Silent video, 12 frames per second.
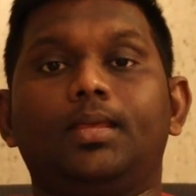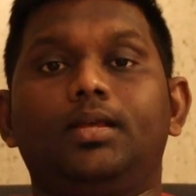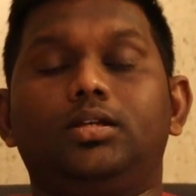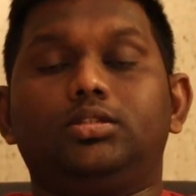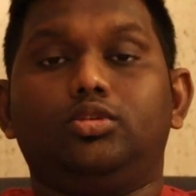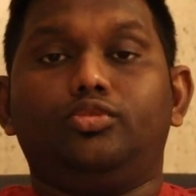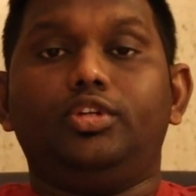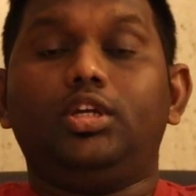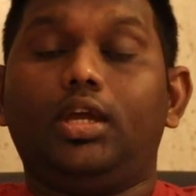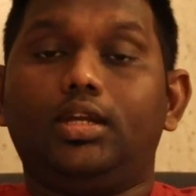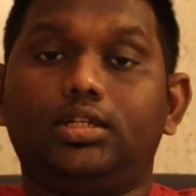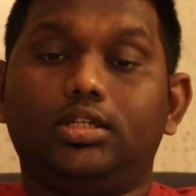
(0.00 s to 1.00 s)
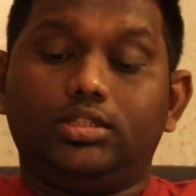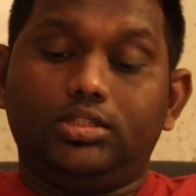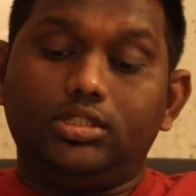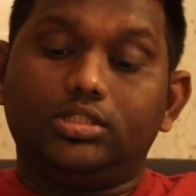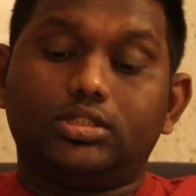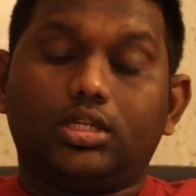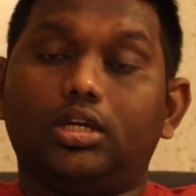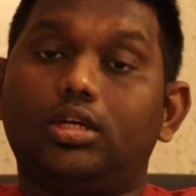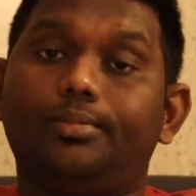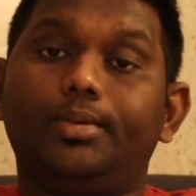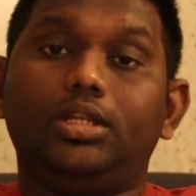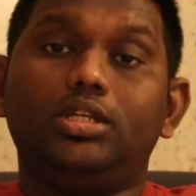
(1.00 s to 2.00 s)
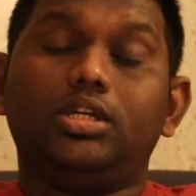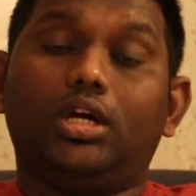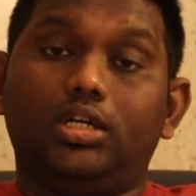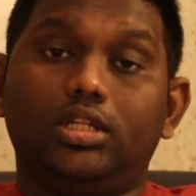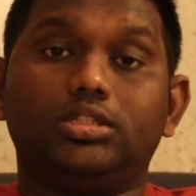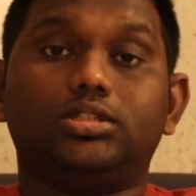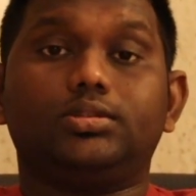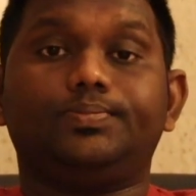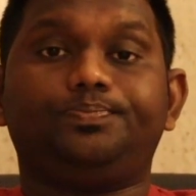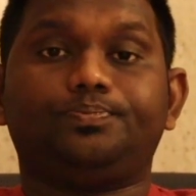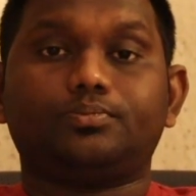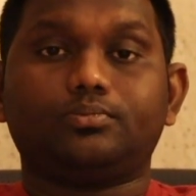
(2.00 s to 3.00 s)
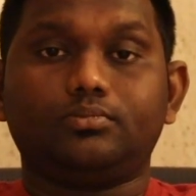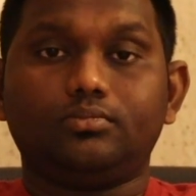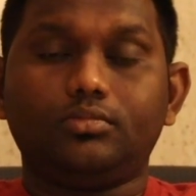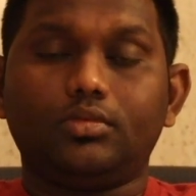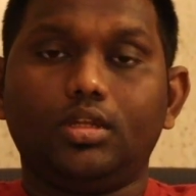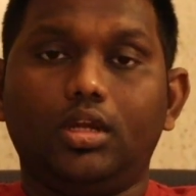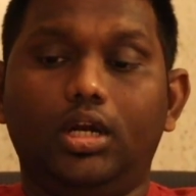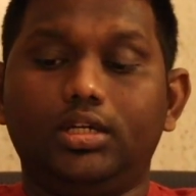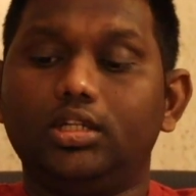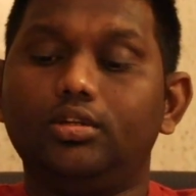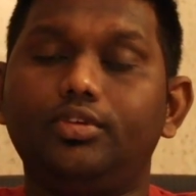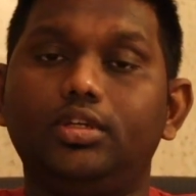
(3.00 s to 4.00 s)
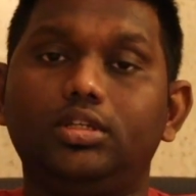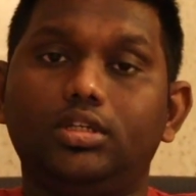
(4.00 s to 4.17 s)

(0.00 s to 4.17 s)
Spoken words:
So we had these many hurdles until we